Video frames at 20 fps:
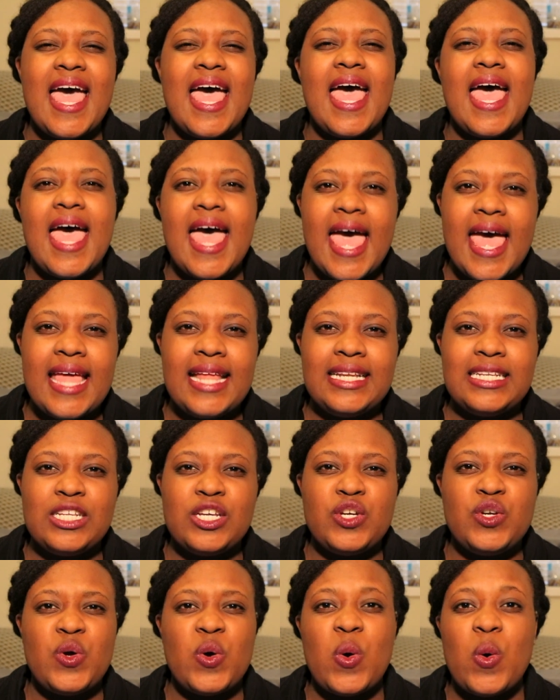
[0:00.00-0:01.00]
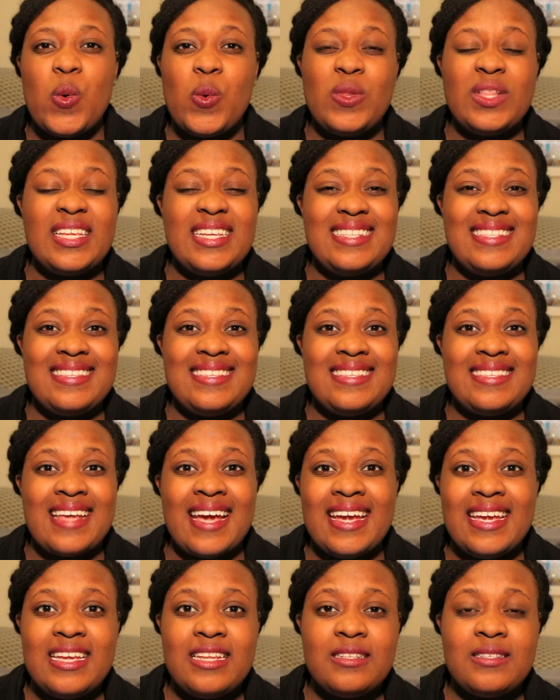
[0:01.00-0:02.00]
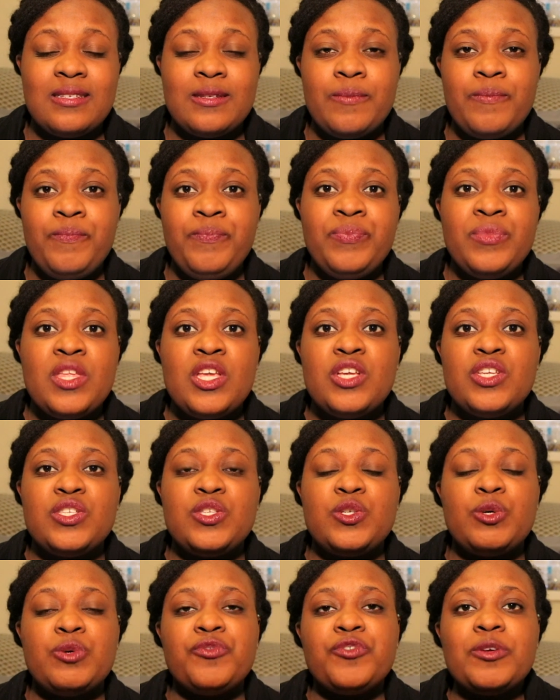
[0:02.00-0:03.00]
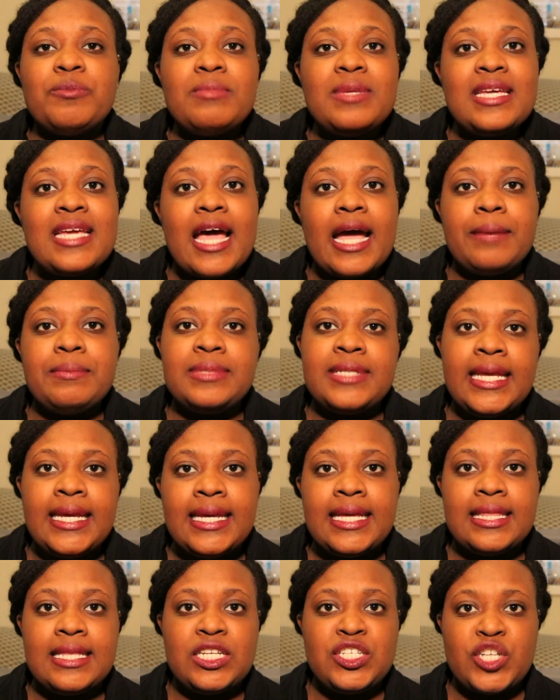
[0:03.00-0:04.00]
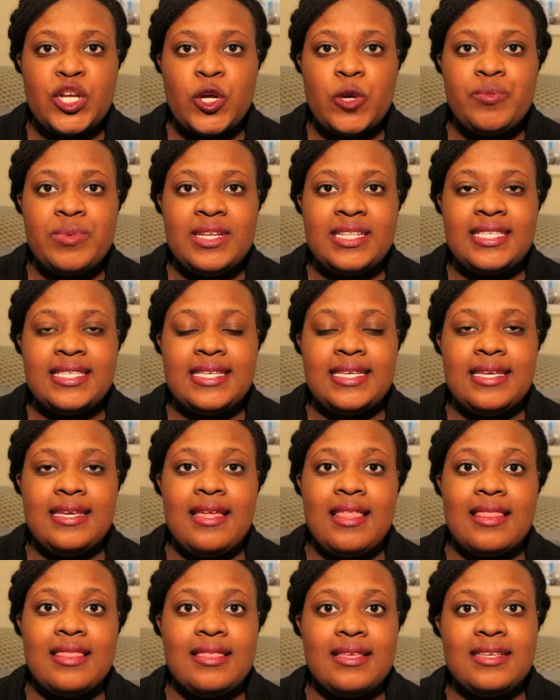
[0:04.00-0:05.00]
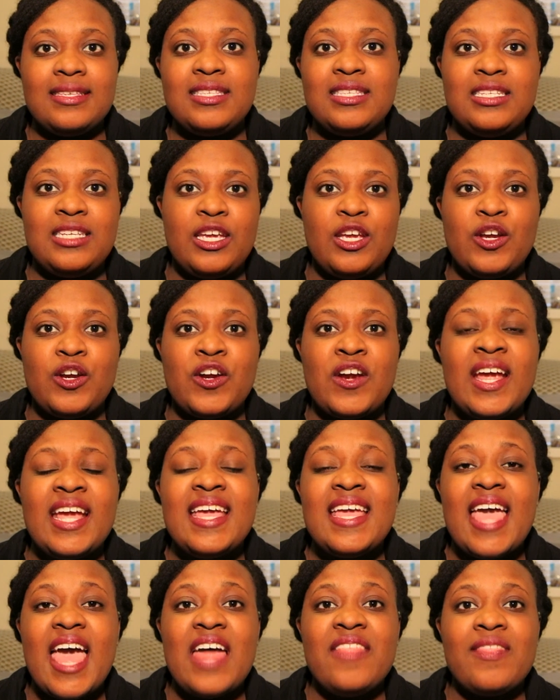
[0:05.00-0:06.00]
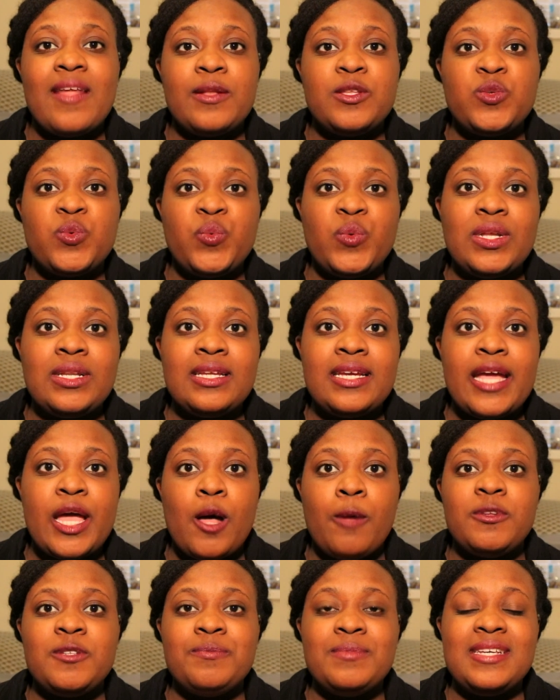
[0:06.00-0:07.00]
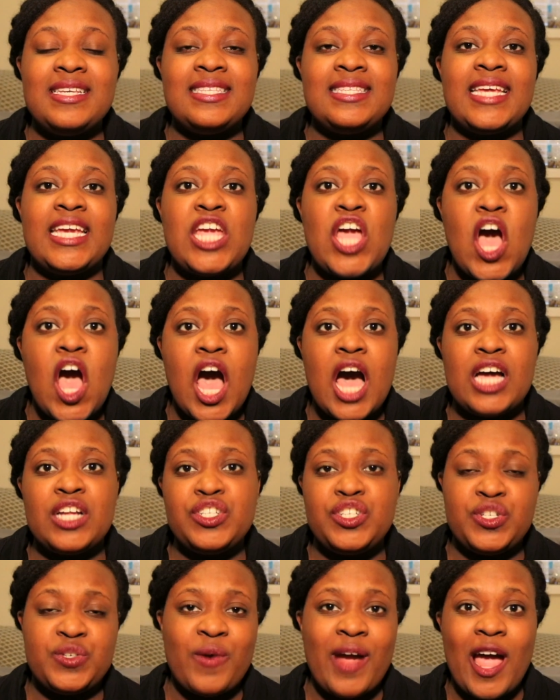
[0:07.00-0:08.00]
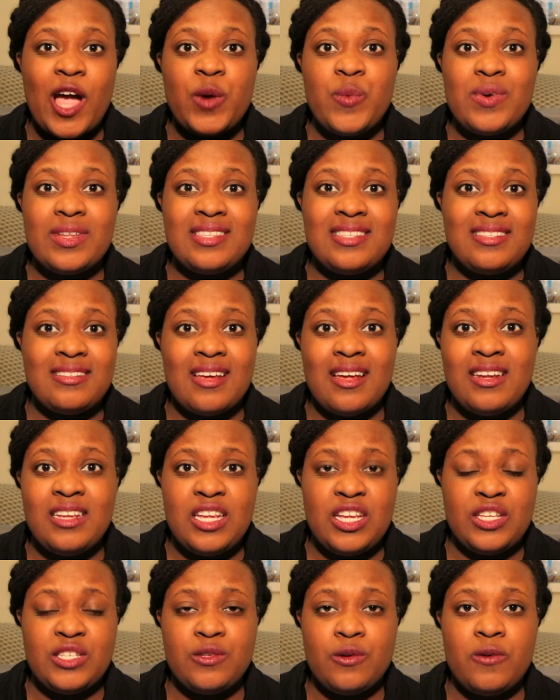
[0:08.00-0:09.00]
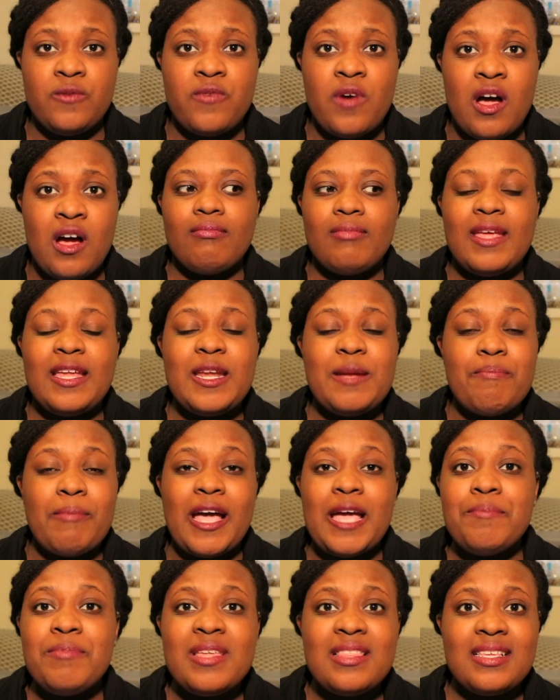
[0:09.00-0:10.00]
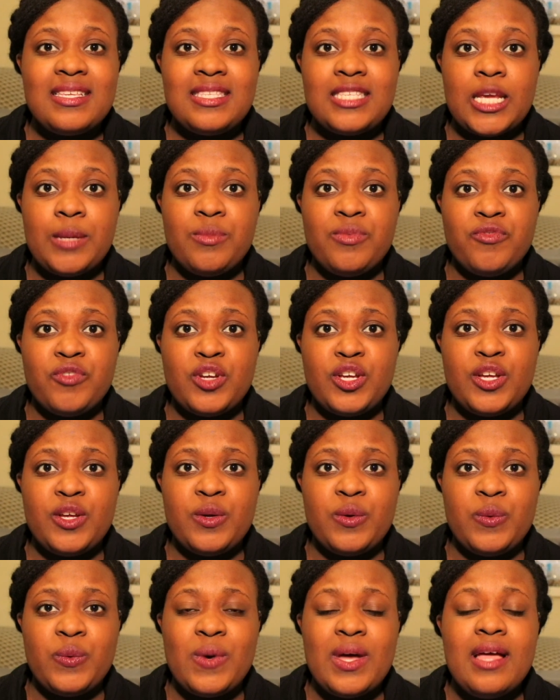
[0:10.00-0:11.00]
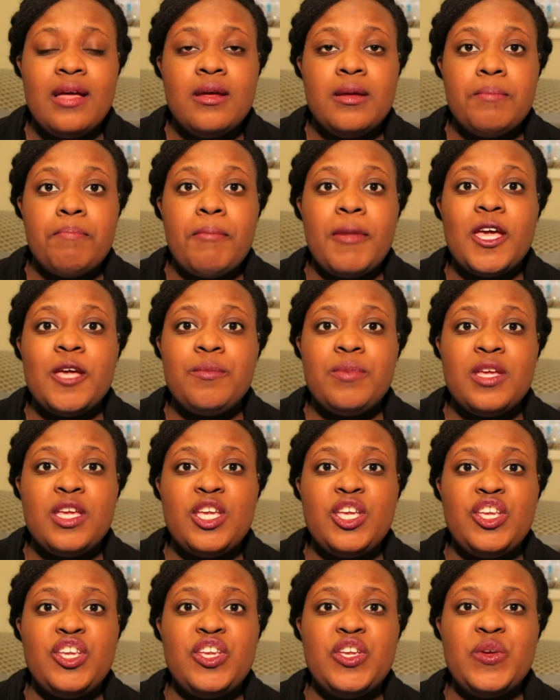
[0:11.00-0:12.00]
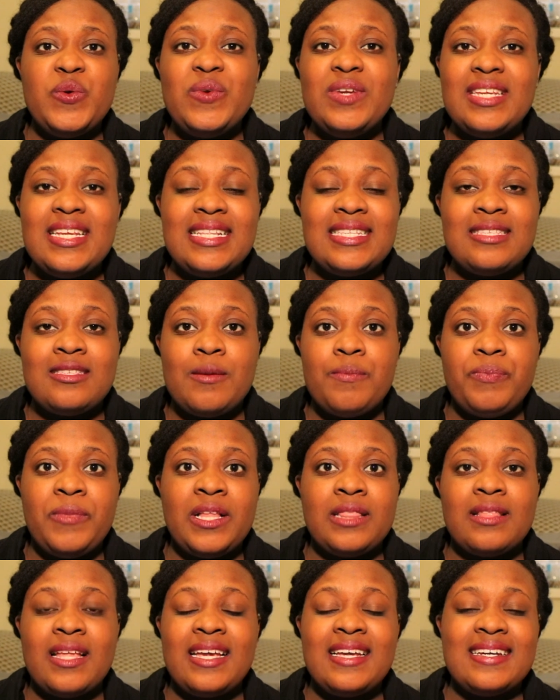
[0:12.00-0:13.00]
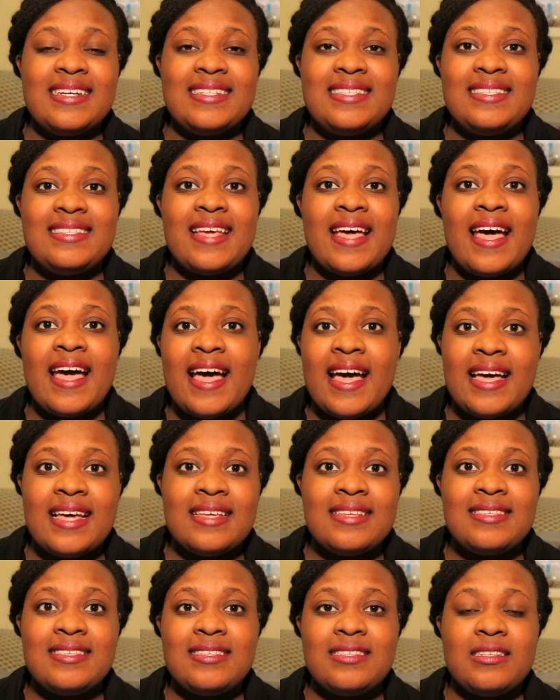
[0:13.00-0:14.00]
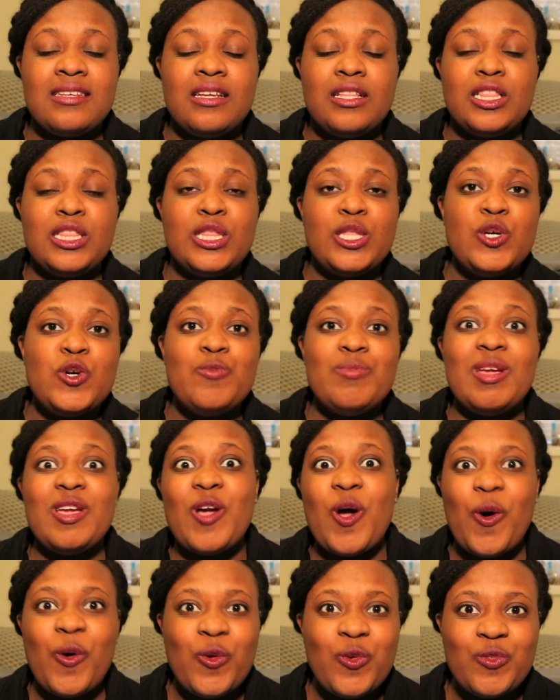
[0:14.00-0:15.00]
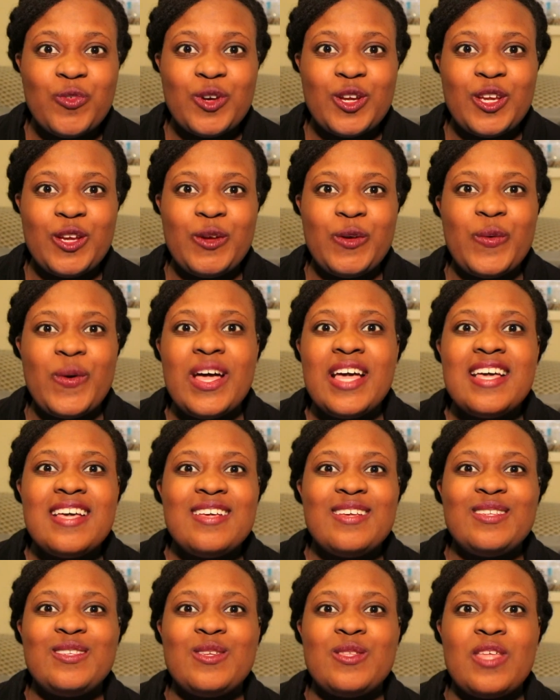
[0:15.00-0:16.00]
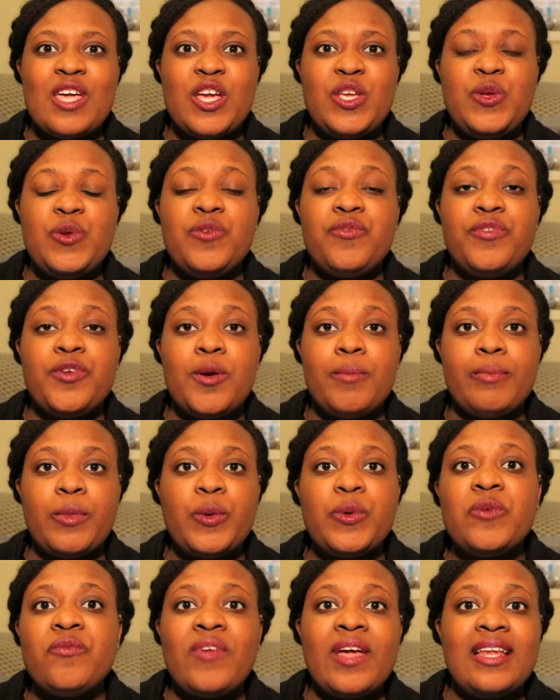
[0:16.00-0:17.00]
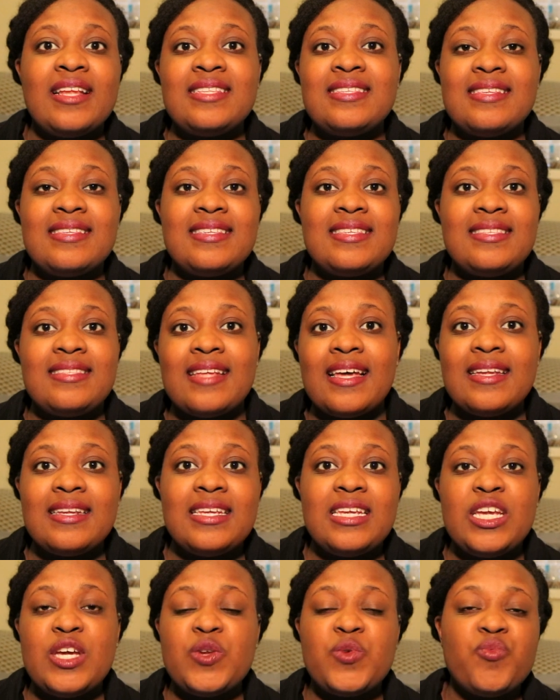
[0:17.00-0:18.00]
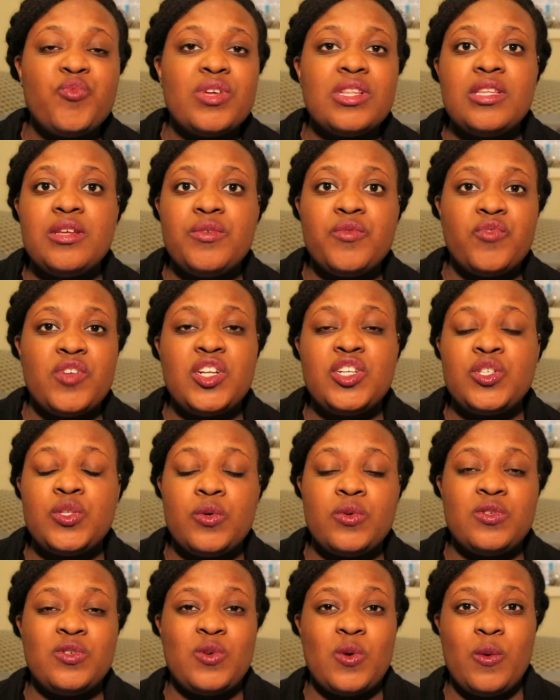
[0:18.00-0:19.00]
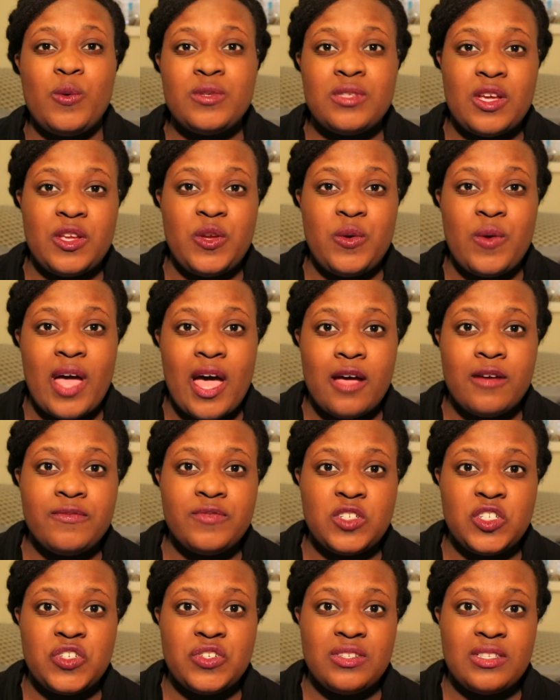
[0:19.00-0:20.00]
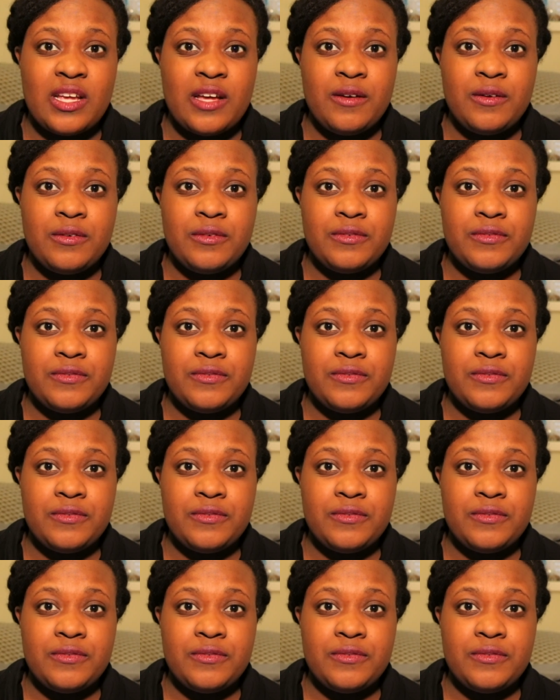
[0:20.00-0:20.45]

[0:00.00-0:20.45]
end goal in sight. So for me, I'm taking the JLPT this year, and that's really helped me stay on track with studying so far. And it might be the same for you. Maybe you need something like a test looming over you so that you feel motivated to study and really reach those goals that you have for yourself.